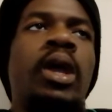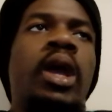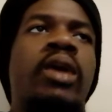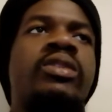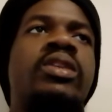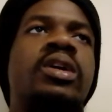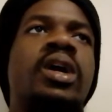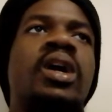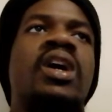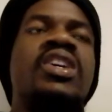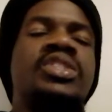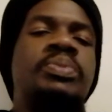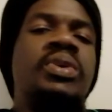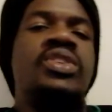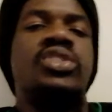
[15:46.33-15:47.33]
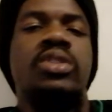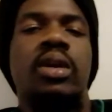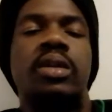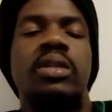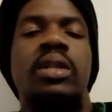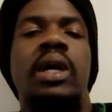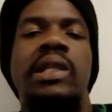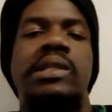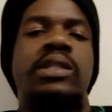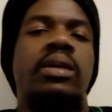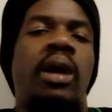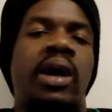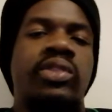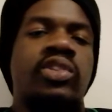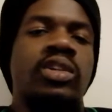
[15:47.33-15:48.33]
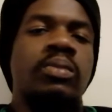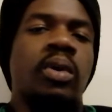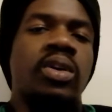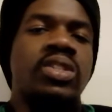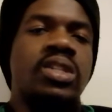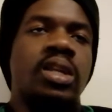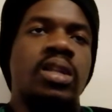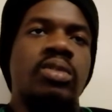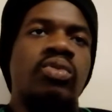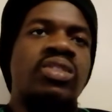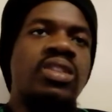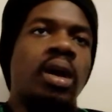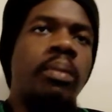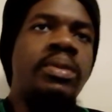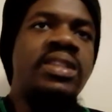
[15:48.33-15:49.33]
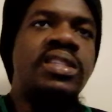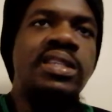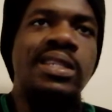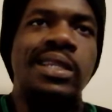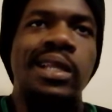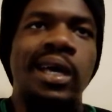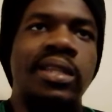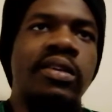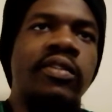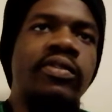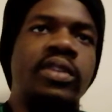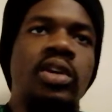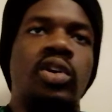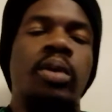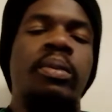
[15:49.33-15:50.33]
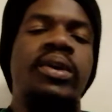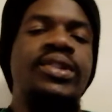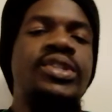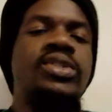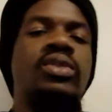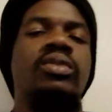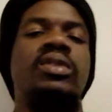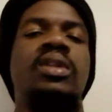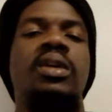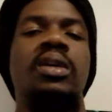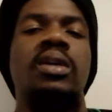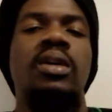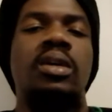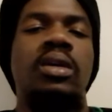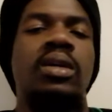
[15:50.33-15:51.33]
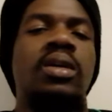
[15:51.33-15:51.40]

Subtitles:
Erling ten Hag has mentioned that Anthony Martial will not be seeing the light of day come on Sunday